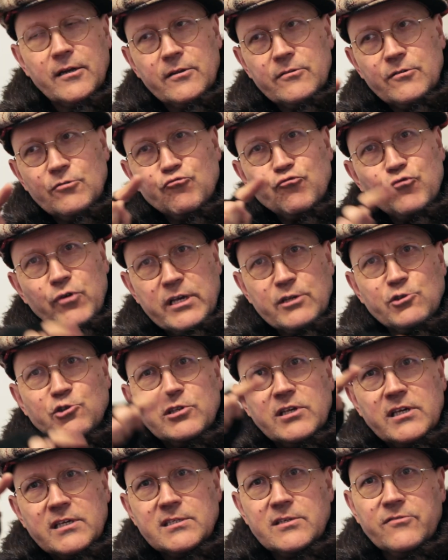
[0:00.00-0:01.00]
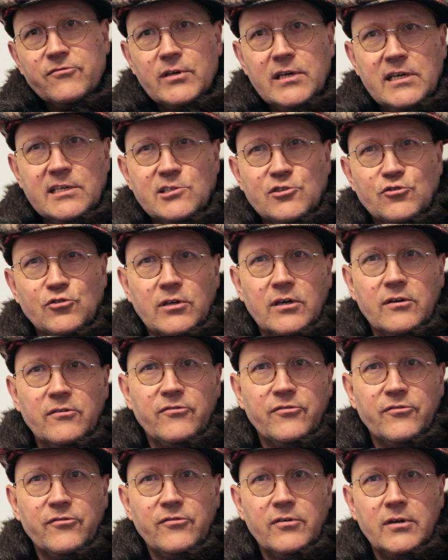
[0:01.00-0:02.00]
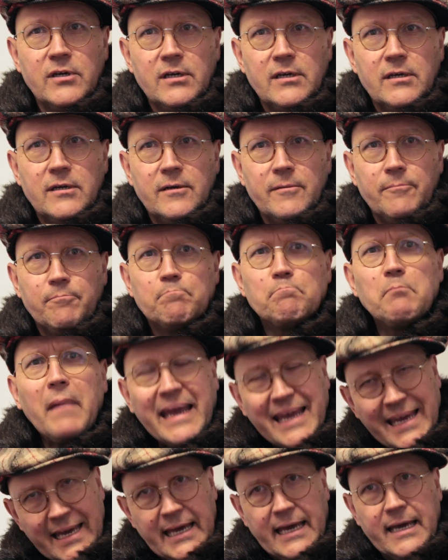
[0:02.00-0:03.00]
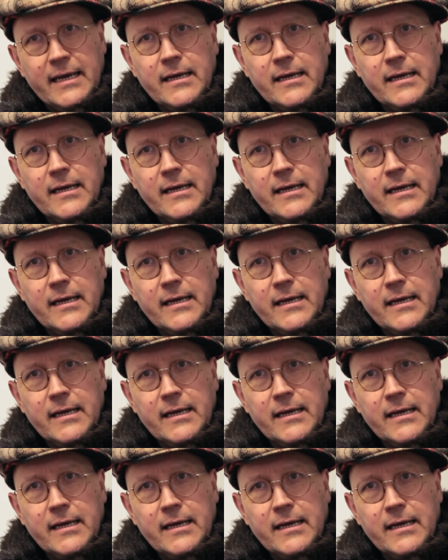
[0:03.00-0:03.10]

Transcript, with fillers: the richness of the history of making